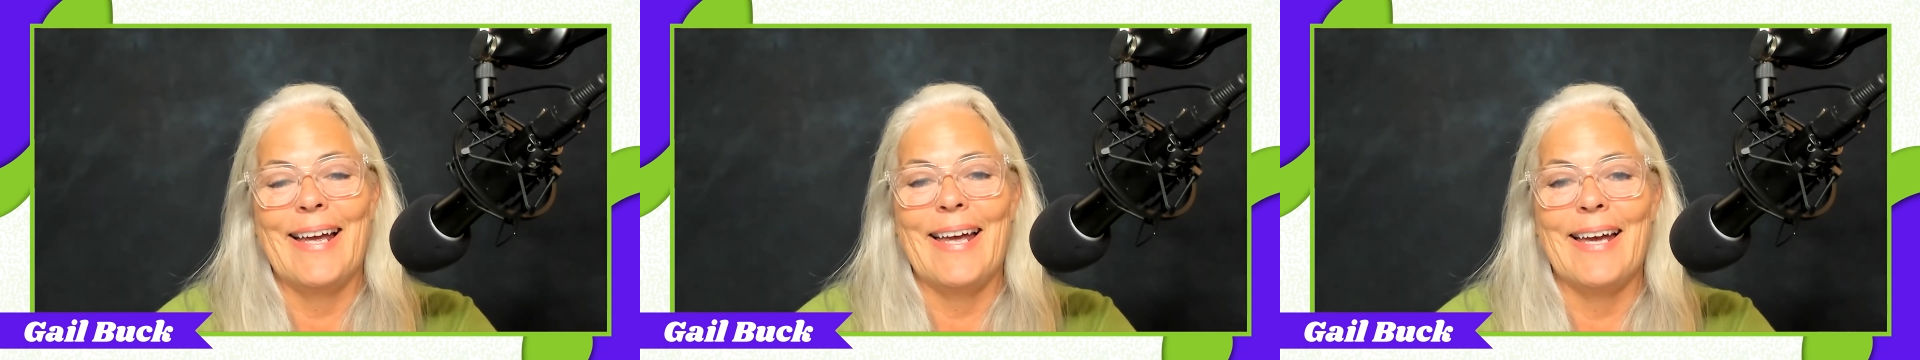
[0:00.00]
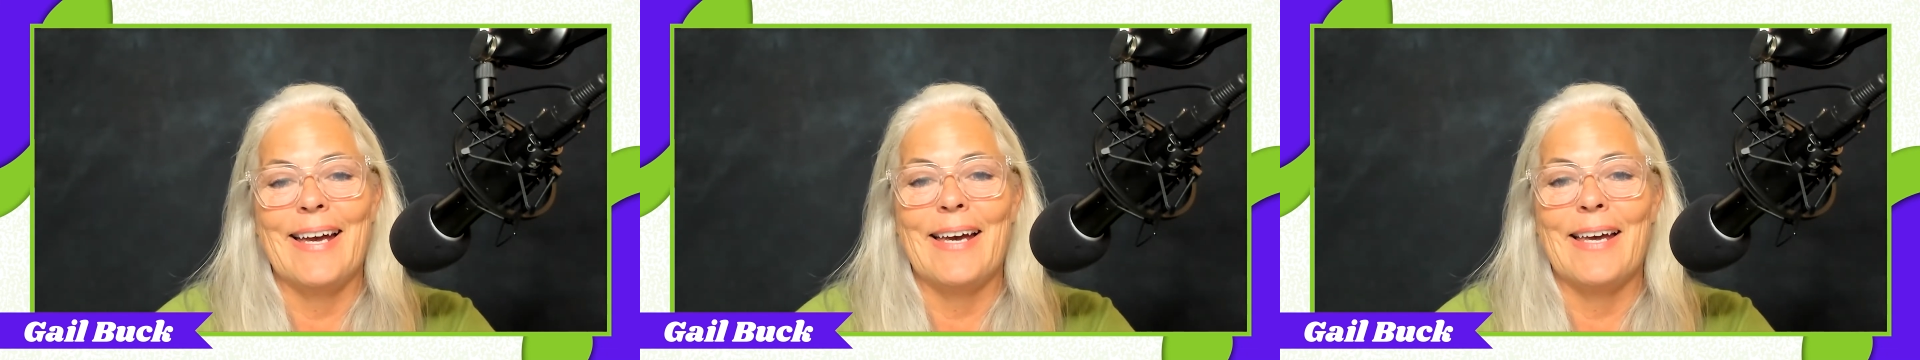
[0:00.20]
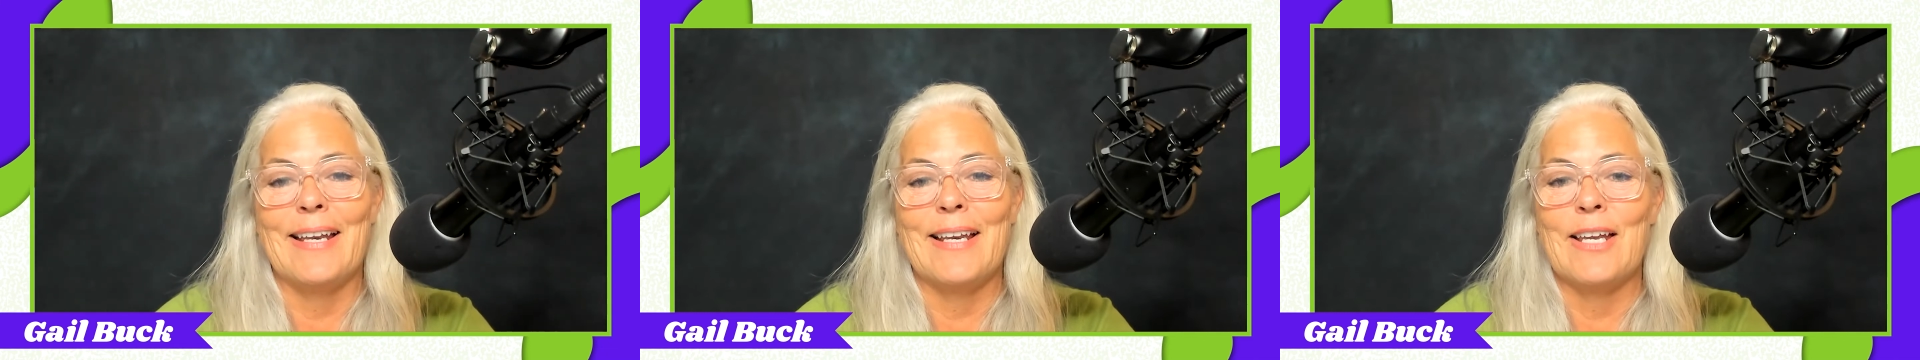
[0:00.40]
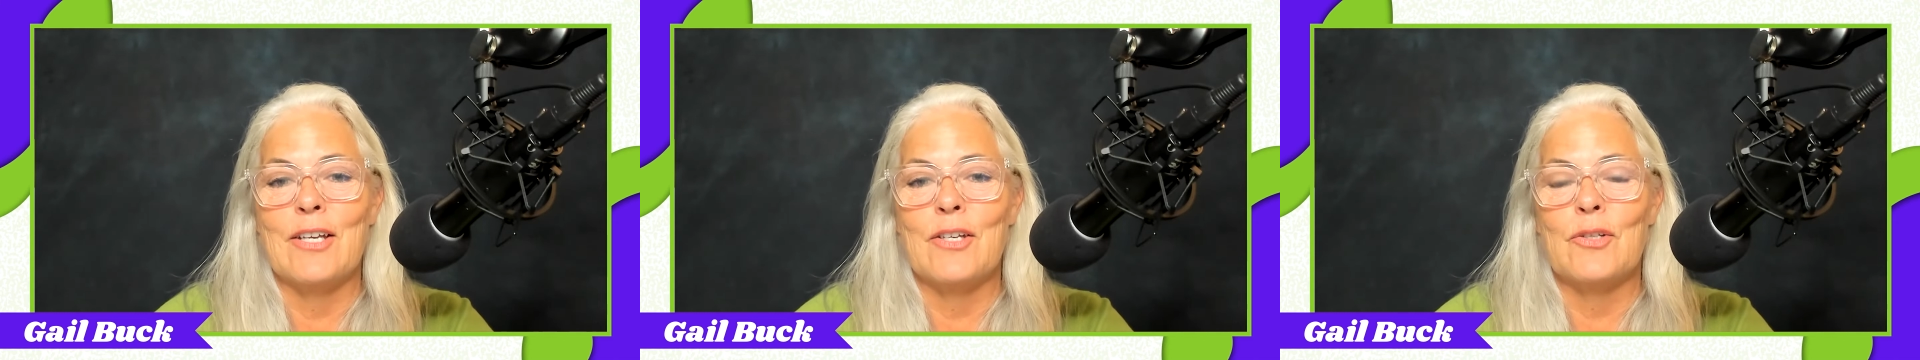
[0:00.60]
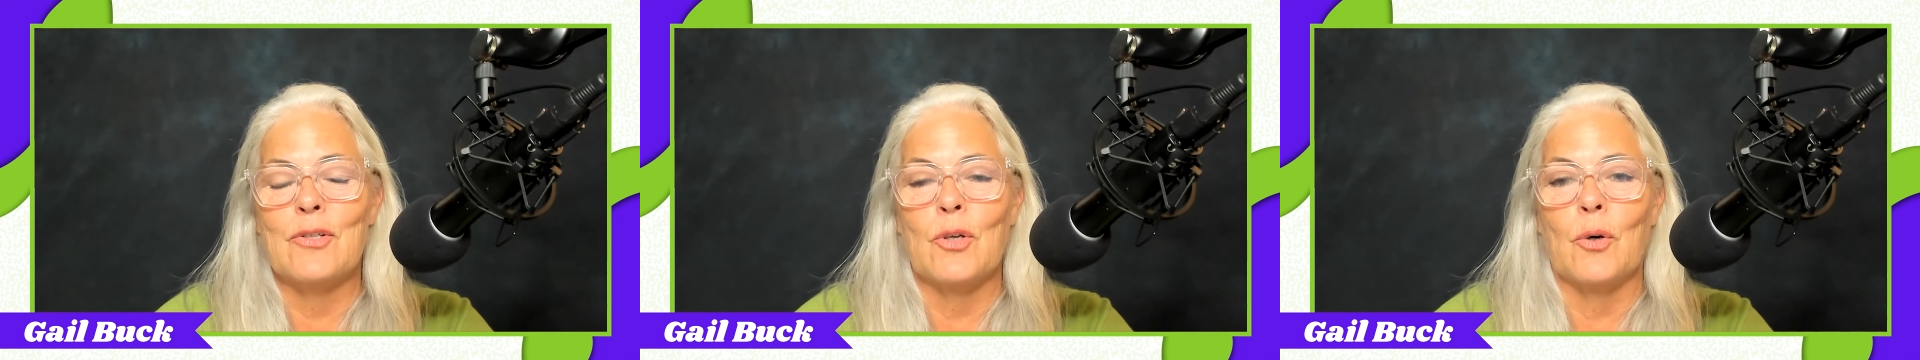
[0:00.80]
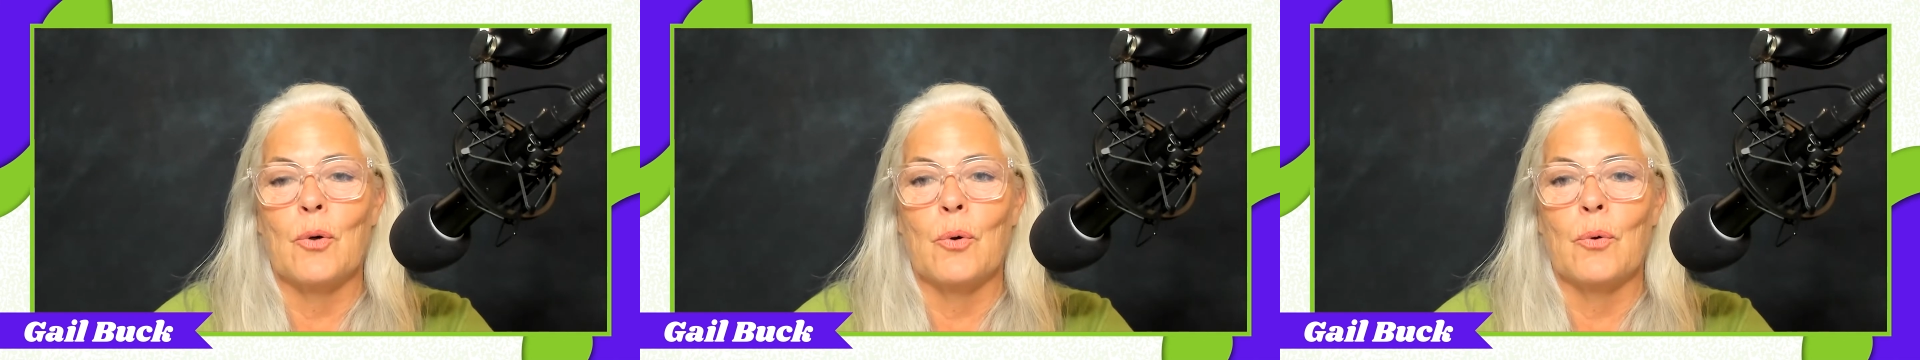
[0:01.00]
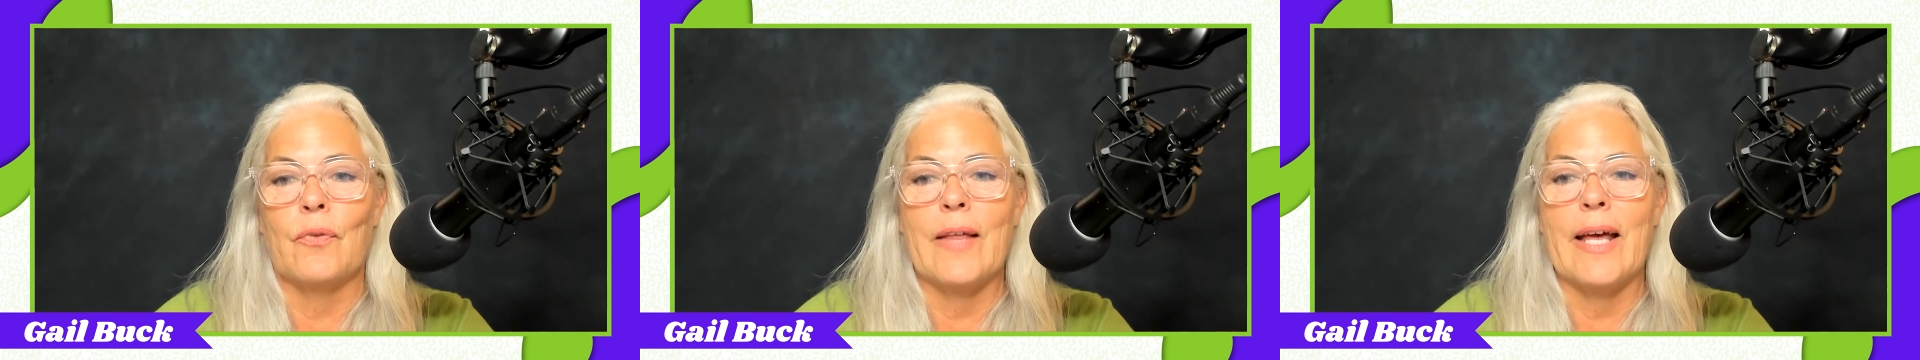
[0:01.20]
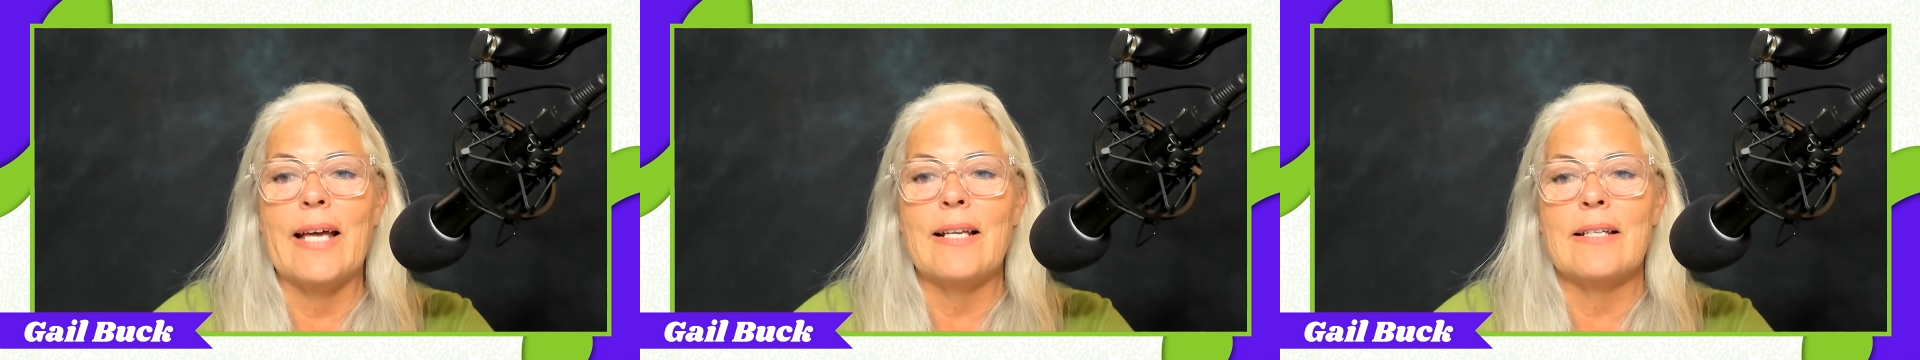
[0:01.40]
And so
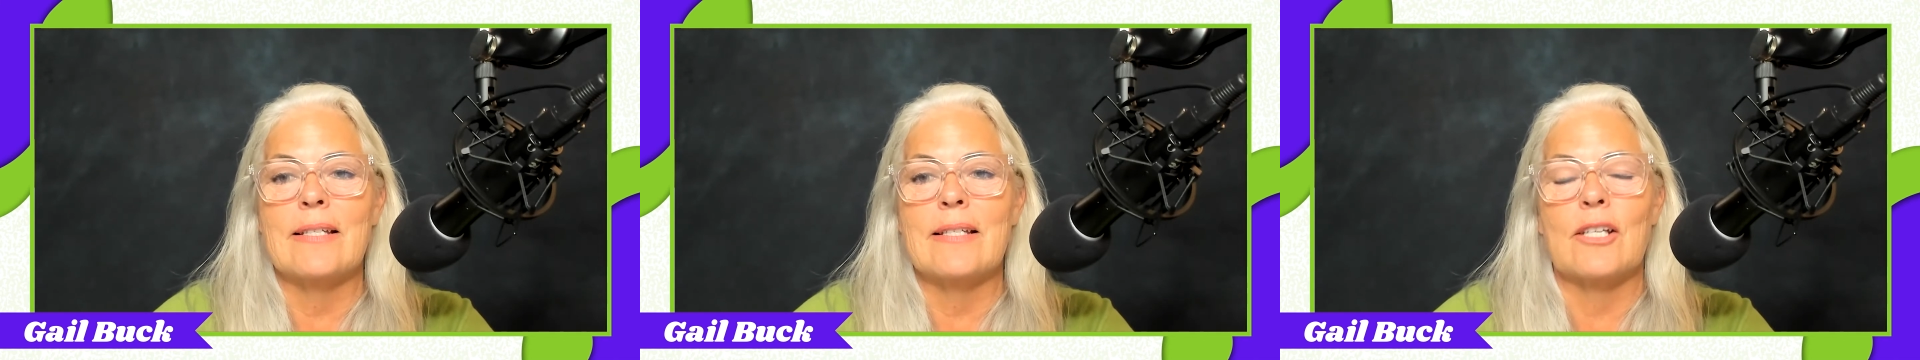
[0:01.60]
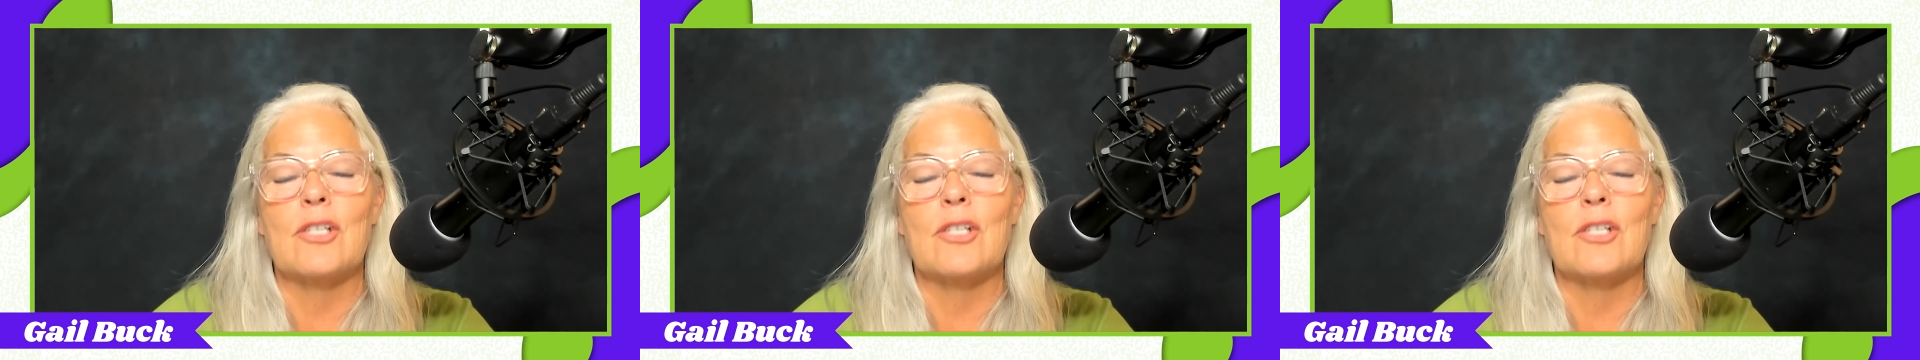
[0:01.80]
that is